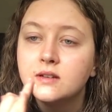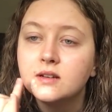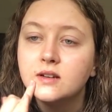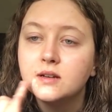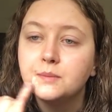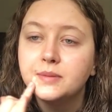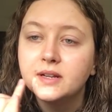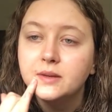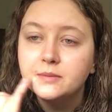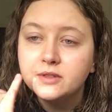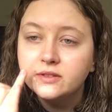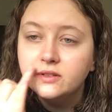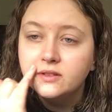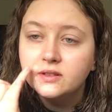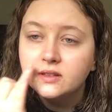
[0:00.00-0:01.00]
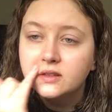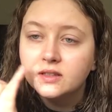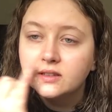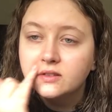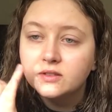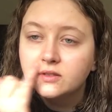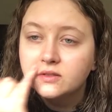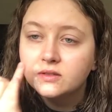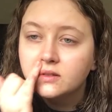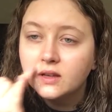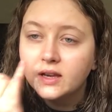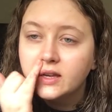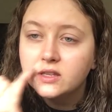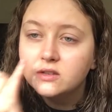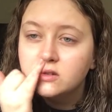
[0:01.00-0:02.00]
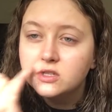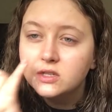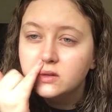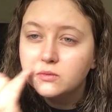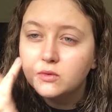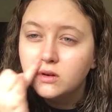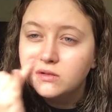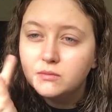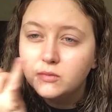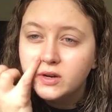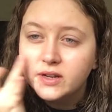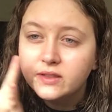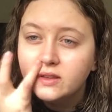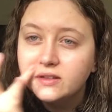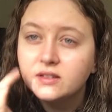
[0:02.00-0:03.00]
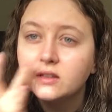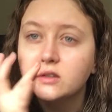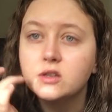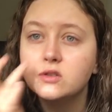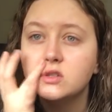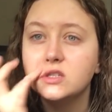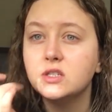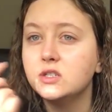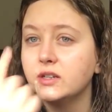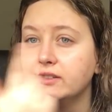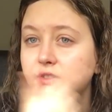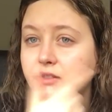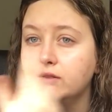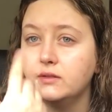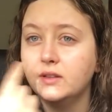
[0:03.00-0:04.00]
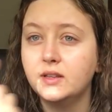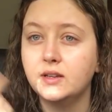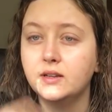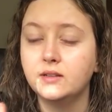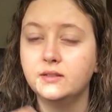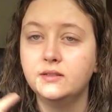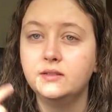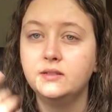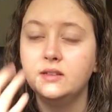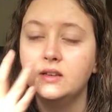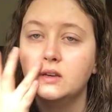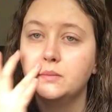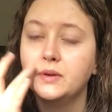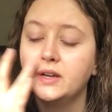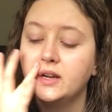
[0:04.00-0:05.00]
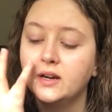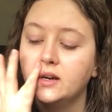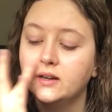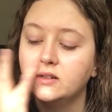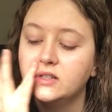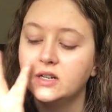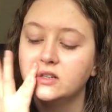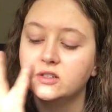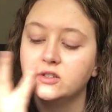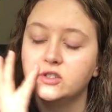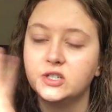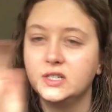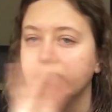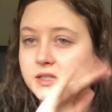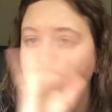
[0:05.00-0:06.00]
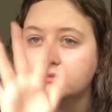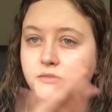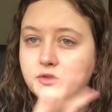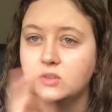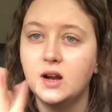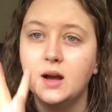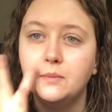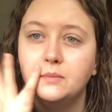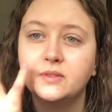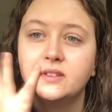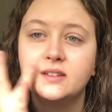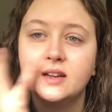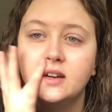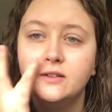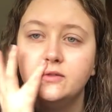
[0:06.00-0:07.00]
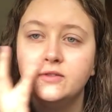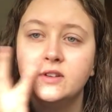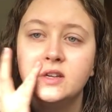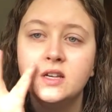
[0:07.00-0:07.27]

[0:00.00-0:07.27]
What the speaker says: But I'm just using this. I usually won't wear this. I'll usually just do the Cicapair Dr. Jar drop stuff.